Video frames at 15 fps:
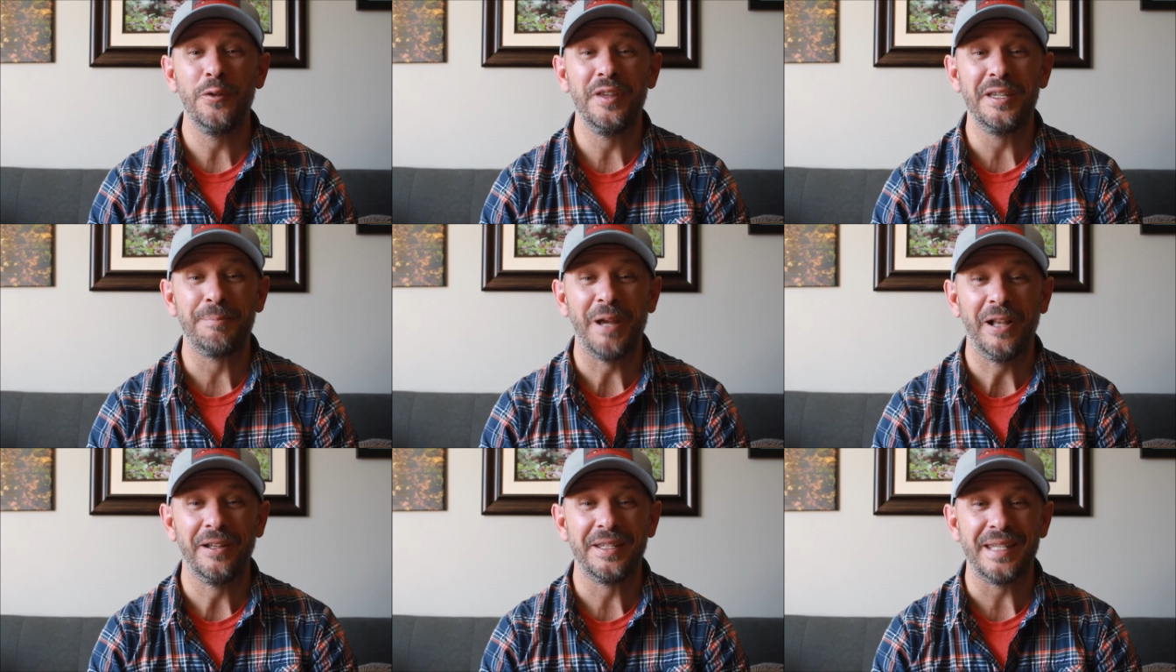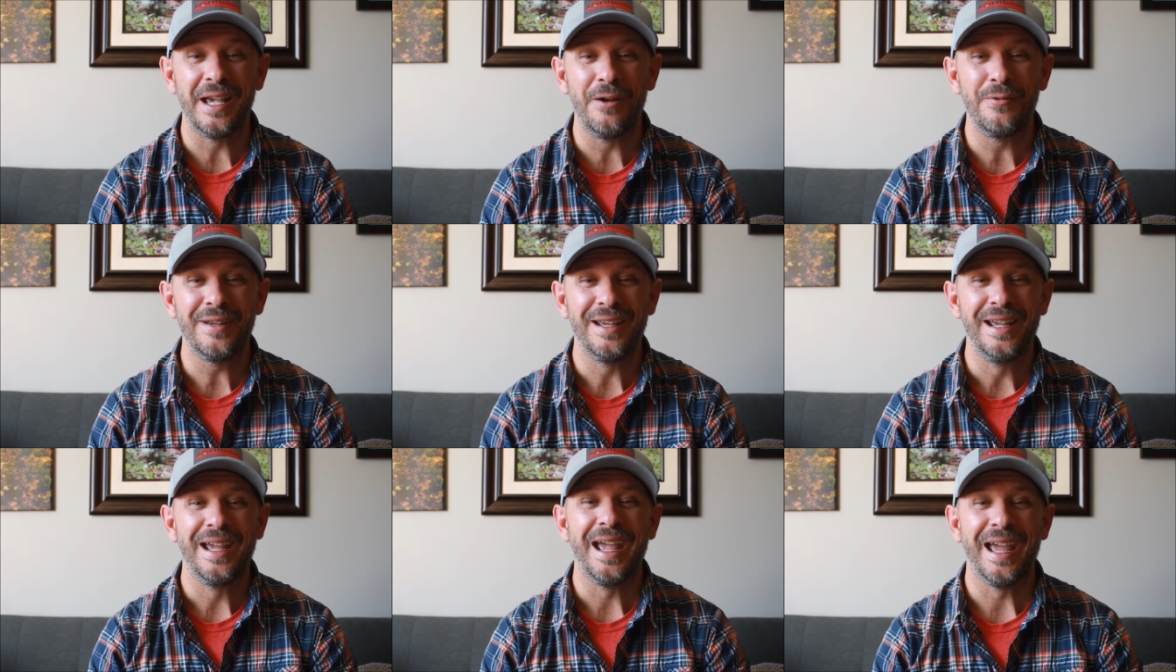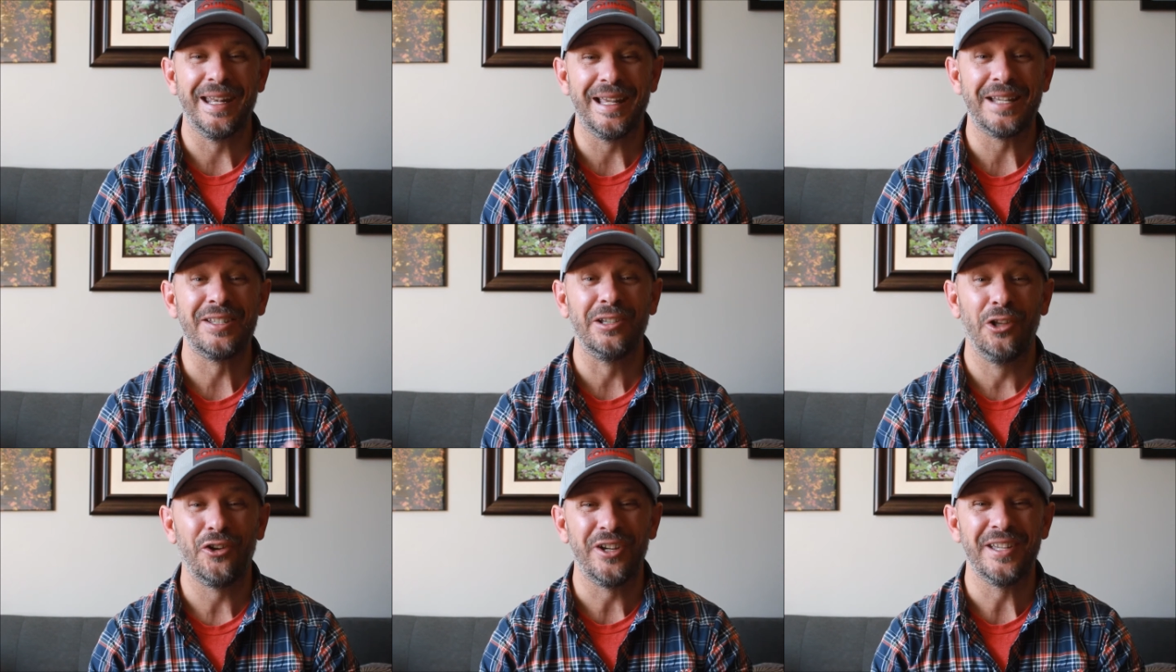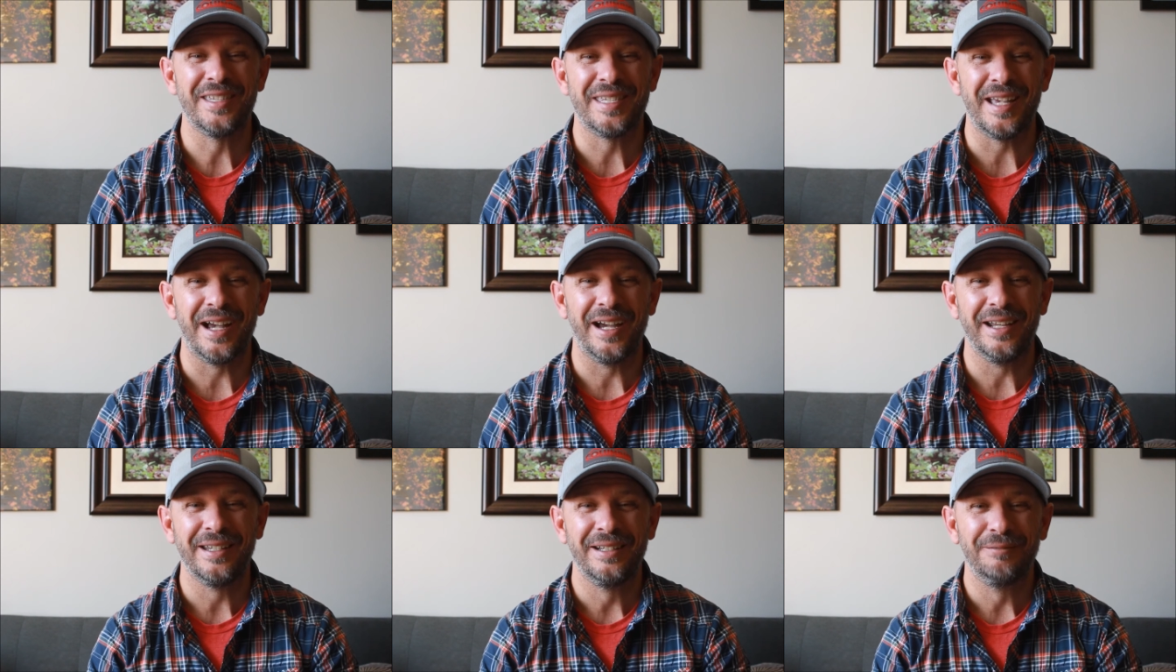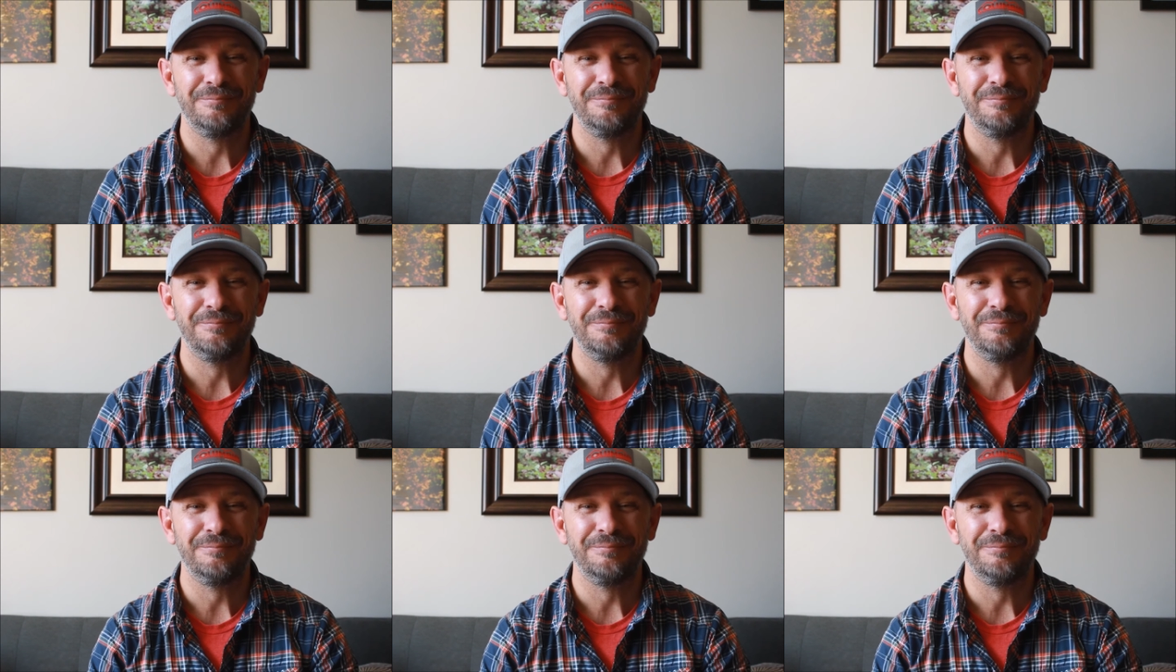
of these pellets out and let's look inside.